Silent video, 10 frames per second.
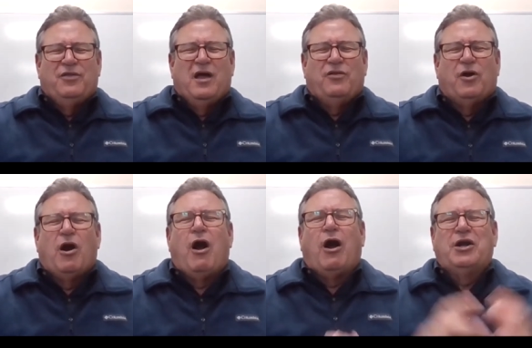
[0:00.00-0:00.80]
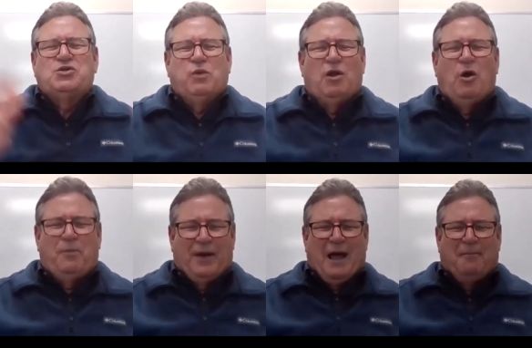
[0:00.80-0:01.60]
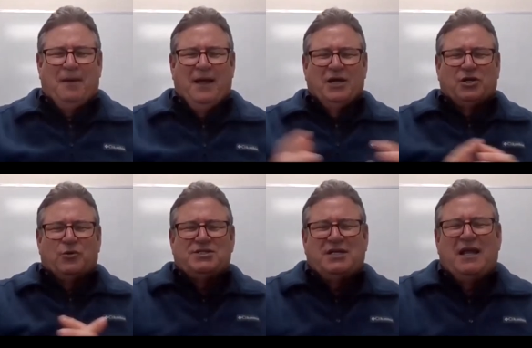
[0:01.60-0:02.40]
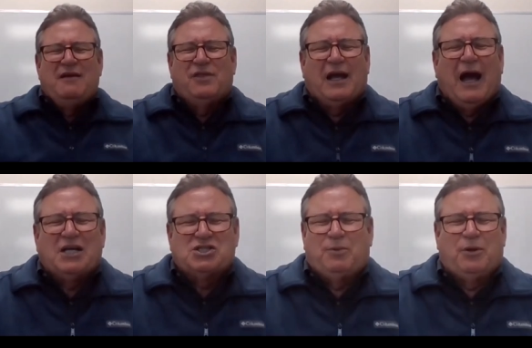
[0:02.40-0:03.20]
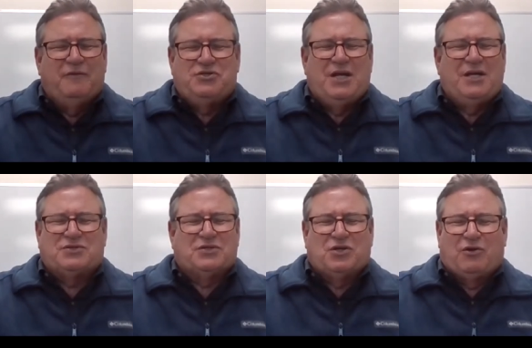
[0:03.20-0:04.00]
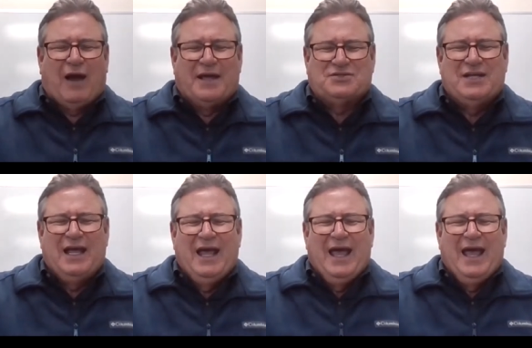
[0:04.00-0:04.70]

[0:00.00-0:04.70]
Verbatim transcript: the, their hearts will open up to receive the gospel of Jesus Christ.